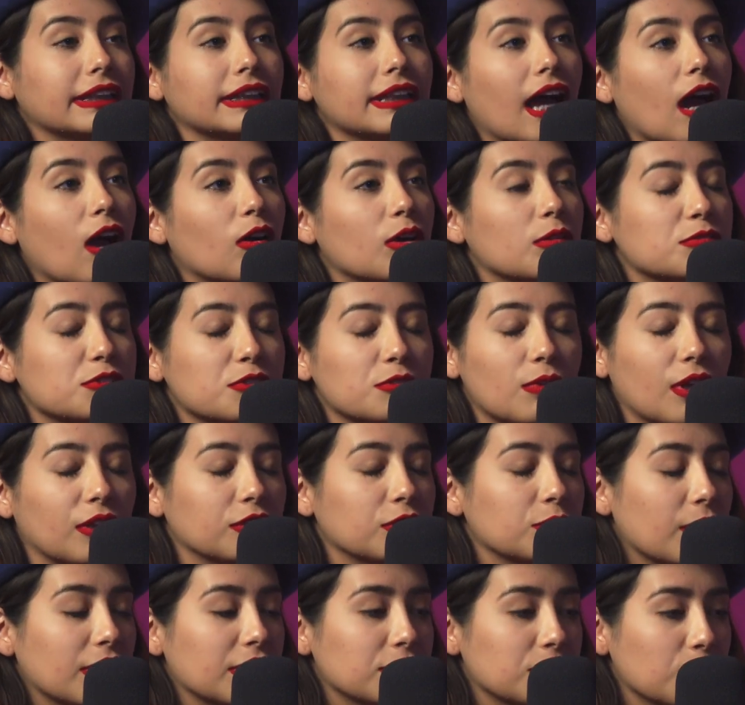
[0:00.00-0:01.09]
now I'm
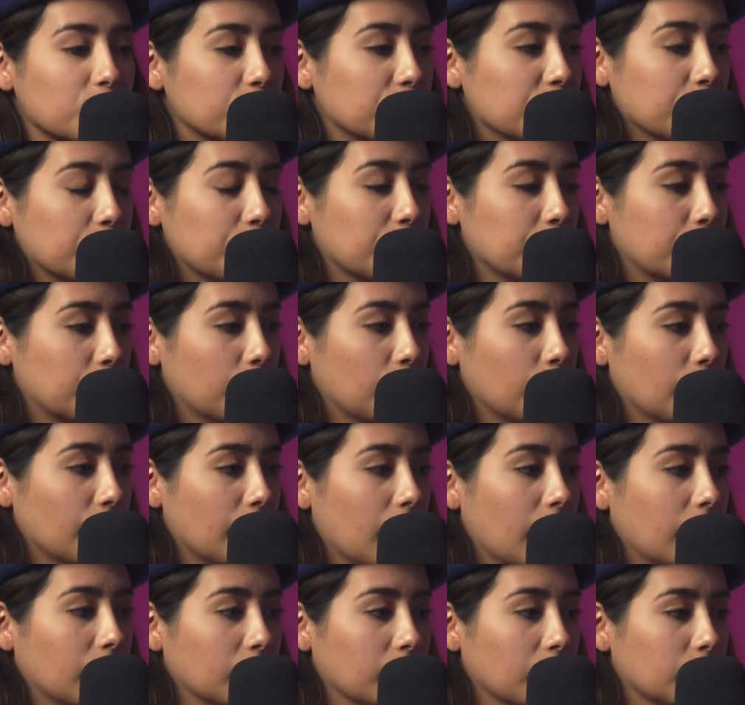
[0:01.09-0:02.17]
surrounded by so many people
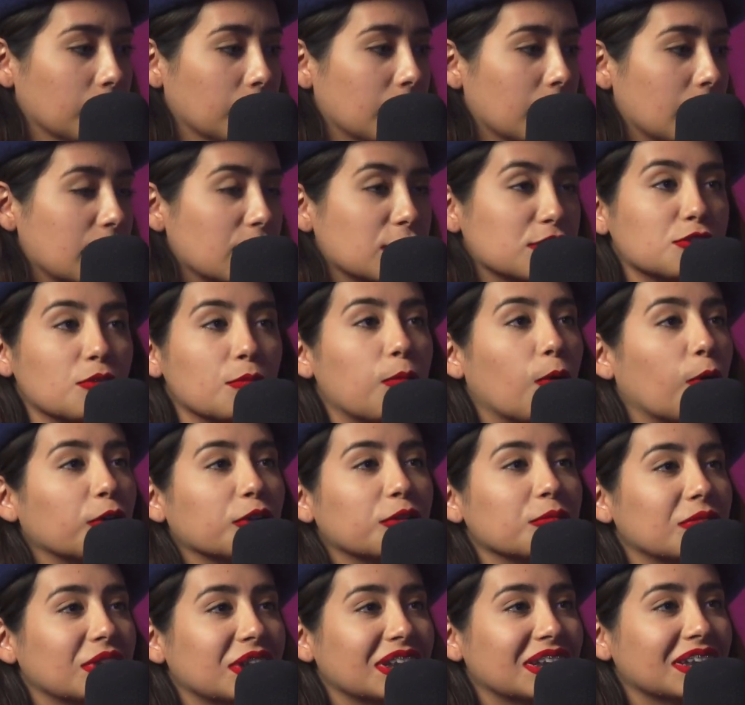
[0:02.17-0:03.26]
that
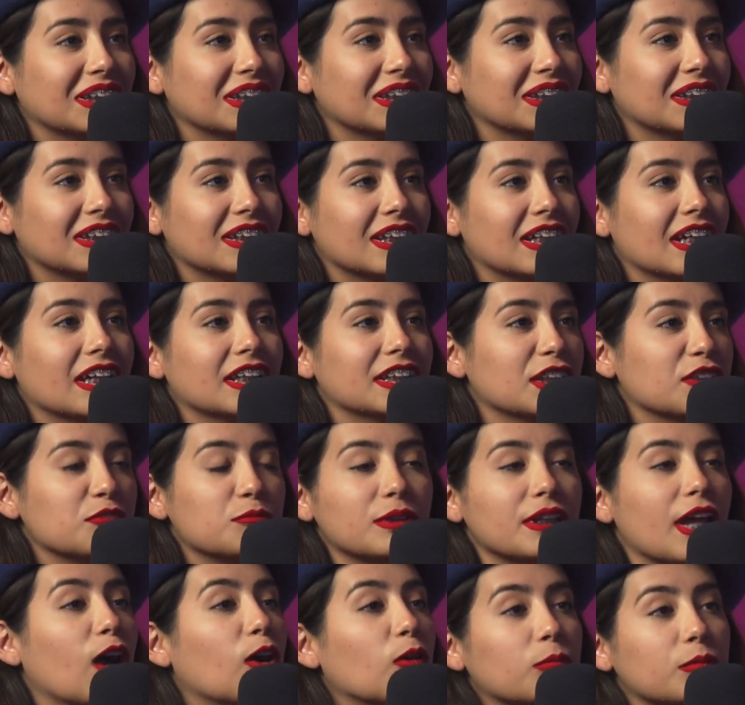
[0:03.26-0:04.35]
support me, and they've
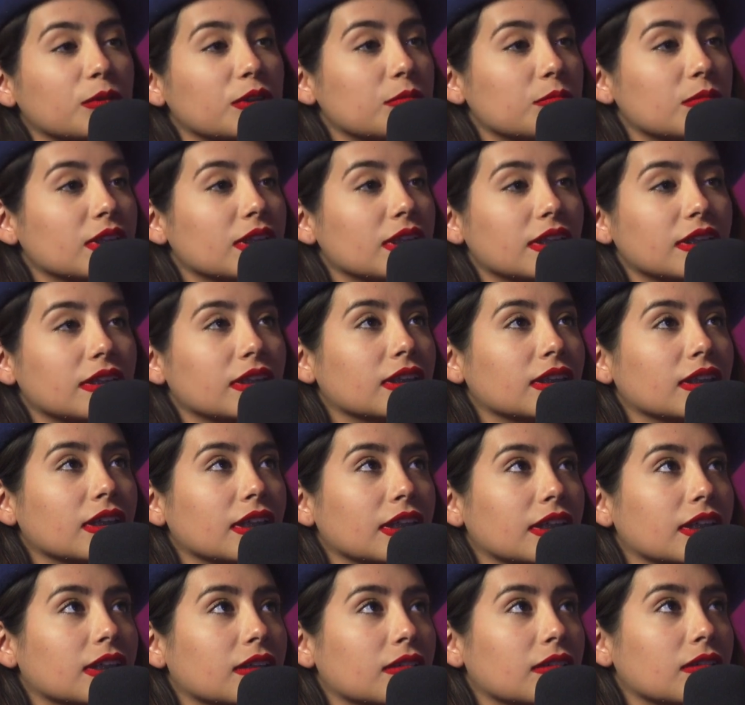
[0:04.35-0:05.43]
been helping me. And
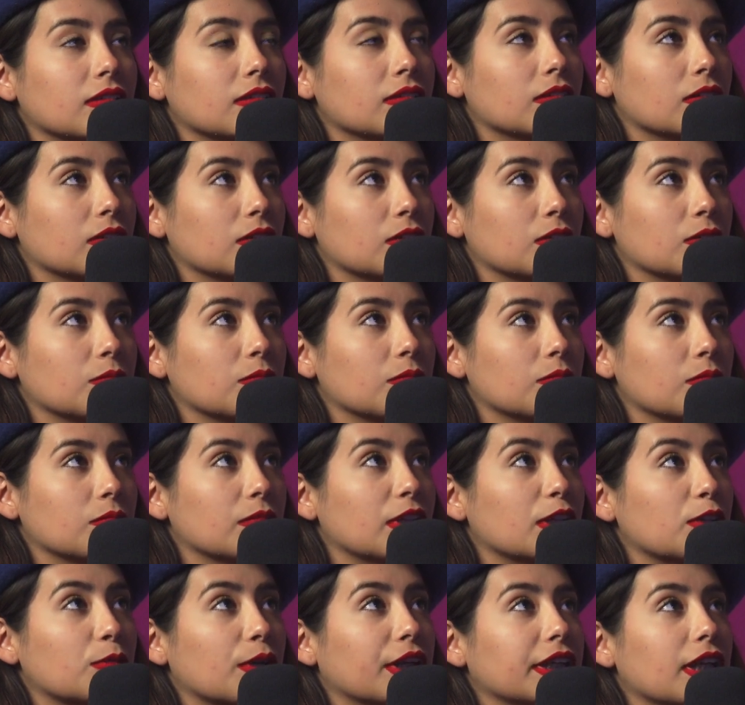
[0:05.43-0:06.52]
like
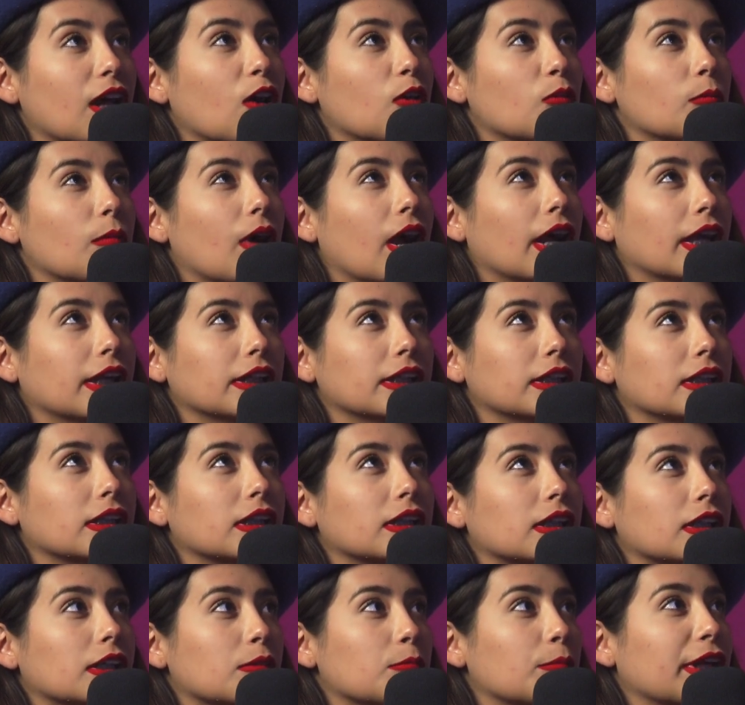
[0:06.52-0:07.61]
right now my
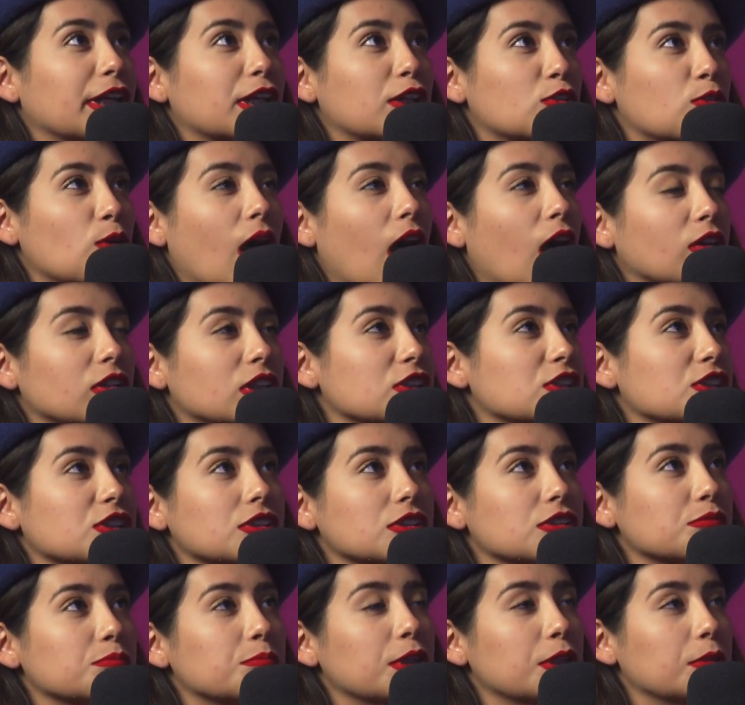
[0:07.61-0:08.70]
crowd is
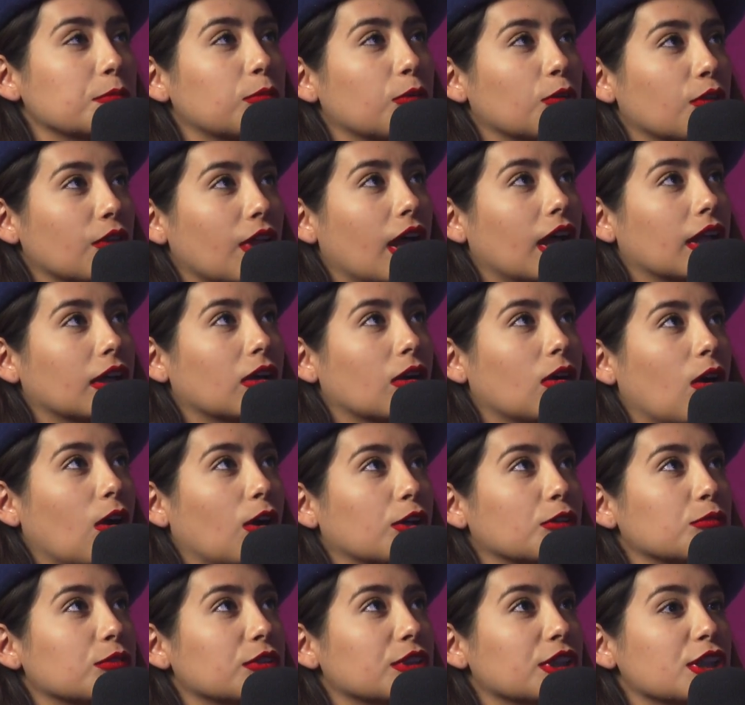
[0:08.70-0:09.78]
just people that
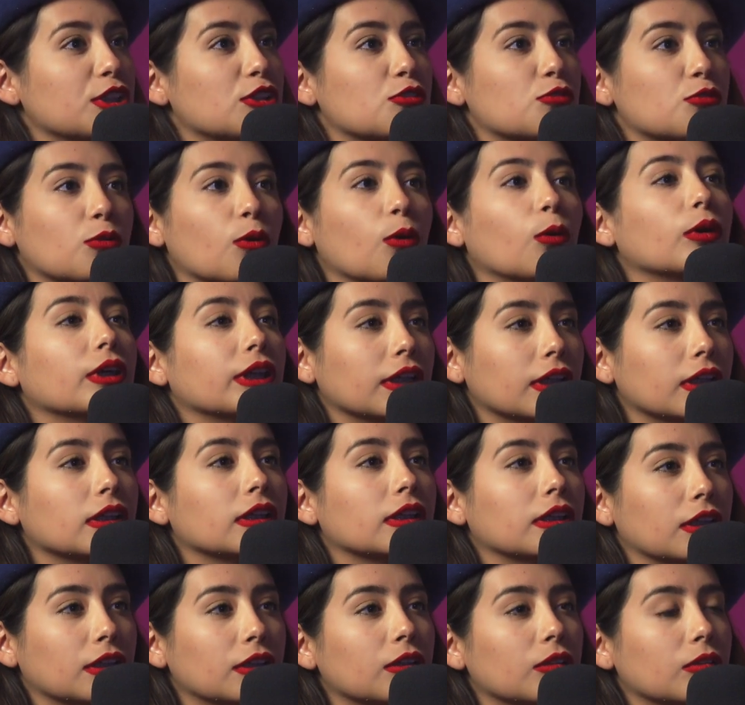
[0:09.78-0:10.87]
are really growing,
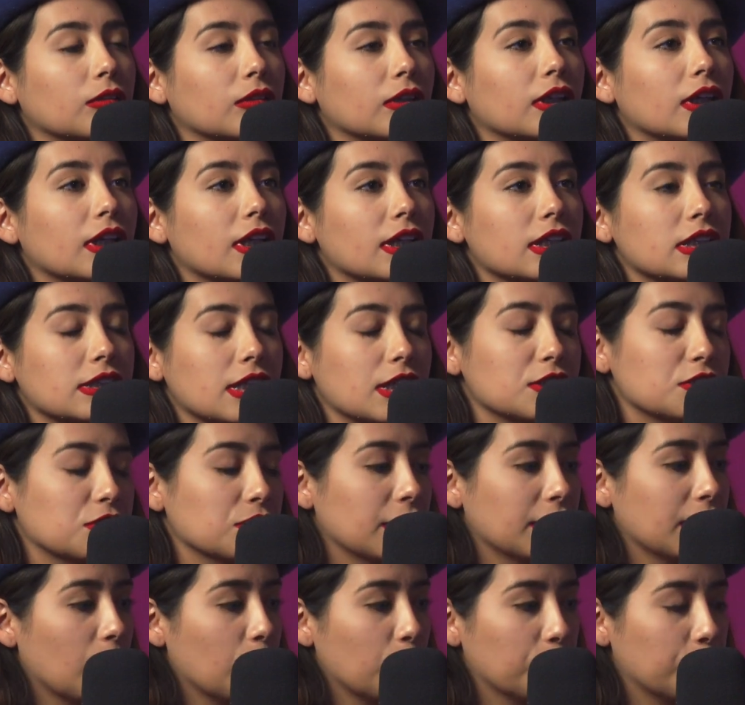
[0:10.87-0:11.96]
because I used
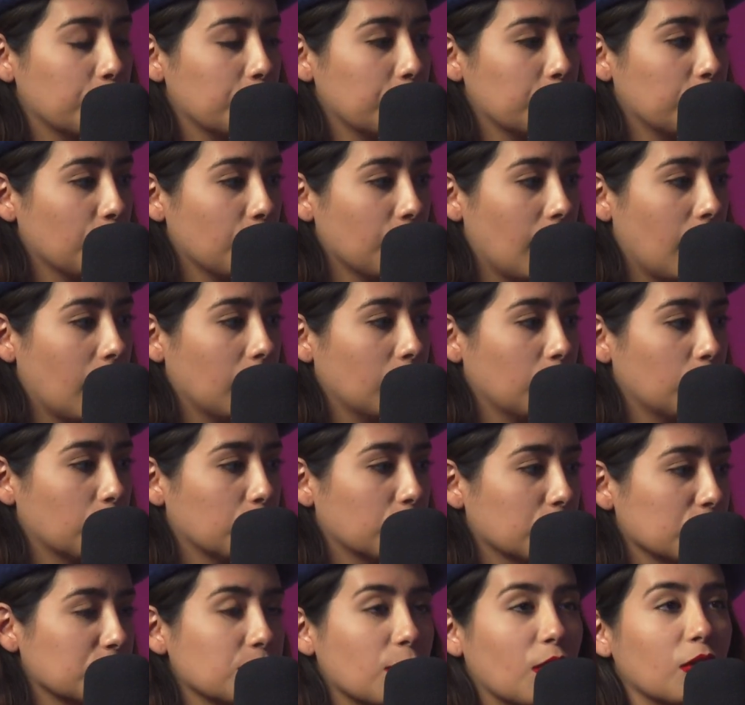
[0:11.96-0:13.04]
to hang out with people that
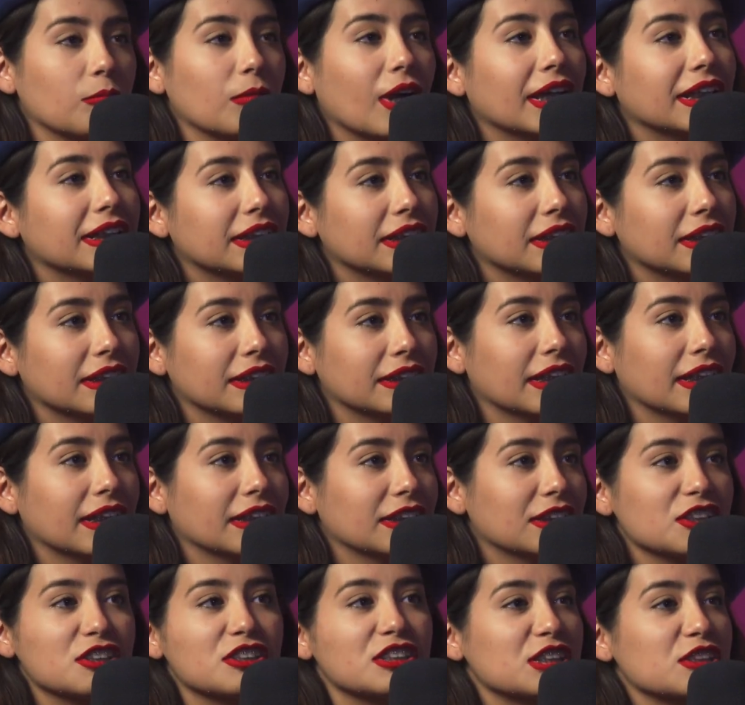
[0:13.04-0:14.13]
were small-minded and
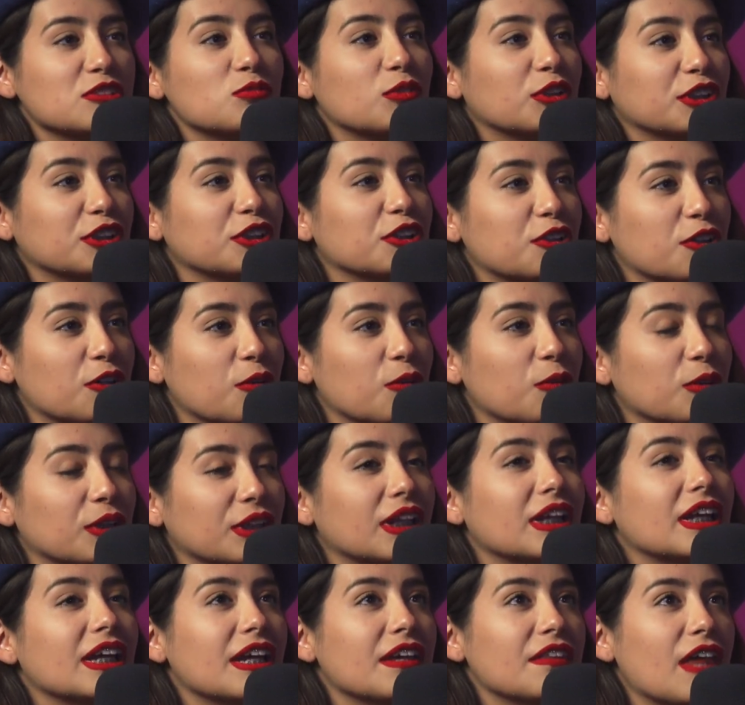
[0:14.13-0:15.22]
they just didn't want to grow.
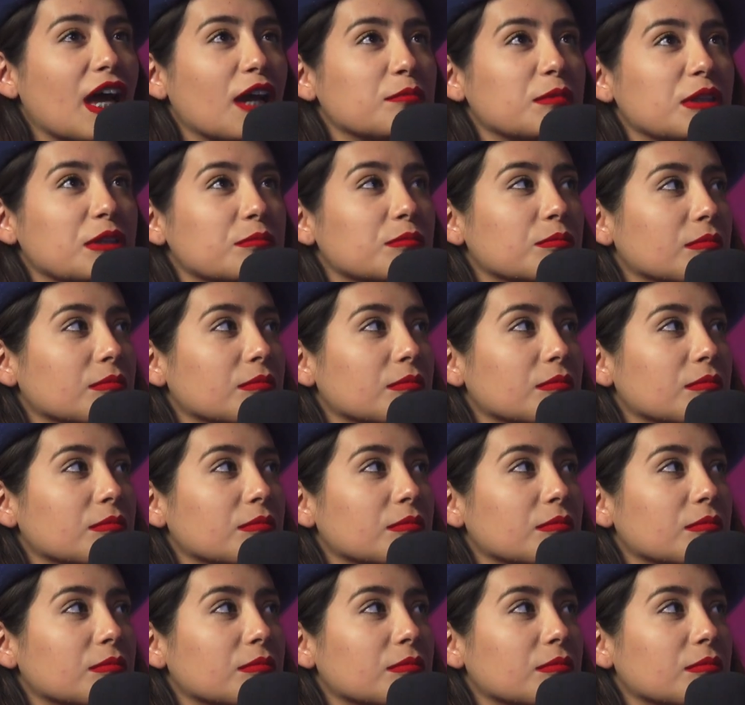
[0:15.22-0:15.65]
And that, I mean,